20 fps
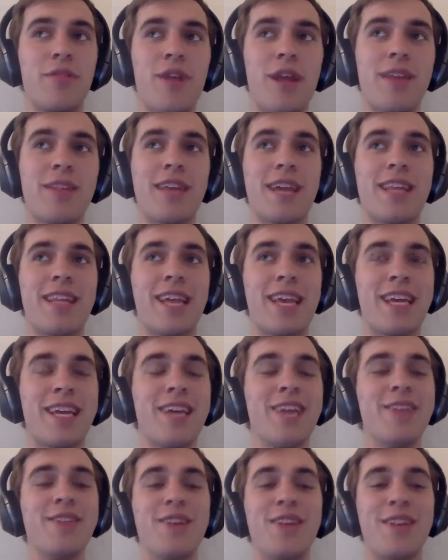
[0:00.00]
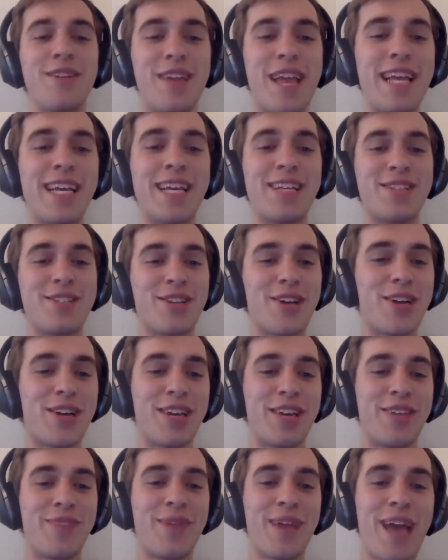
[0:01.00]
right that, like, Nate and
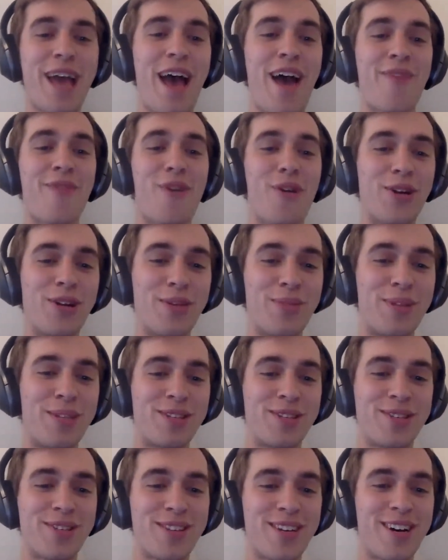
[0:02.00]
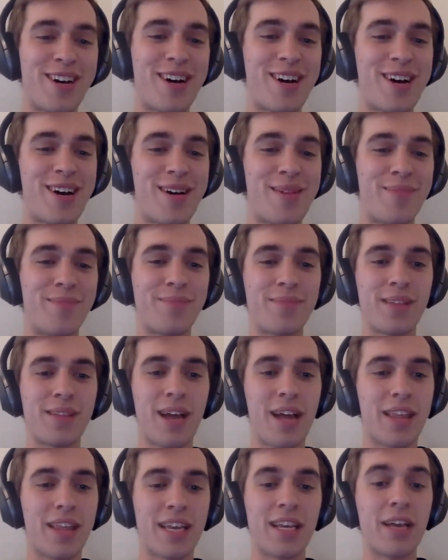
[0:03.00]
Sunny have arguments.
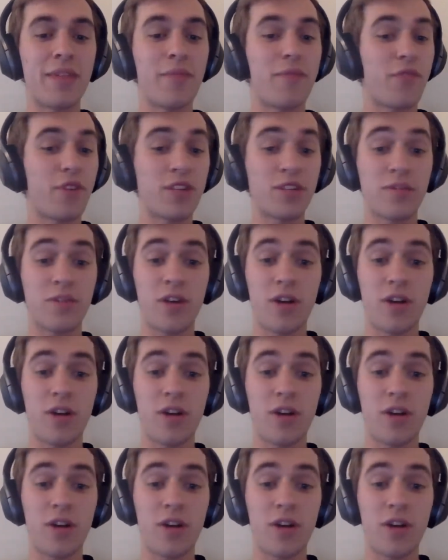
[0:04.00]
I think, first of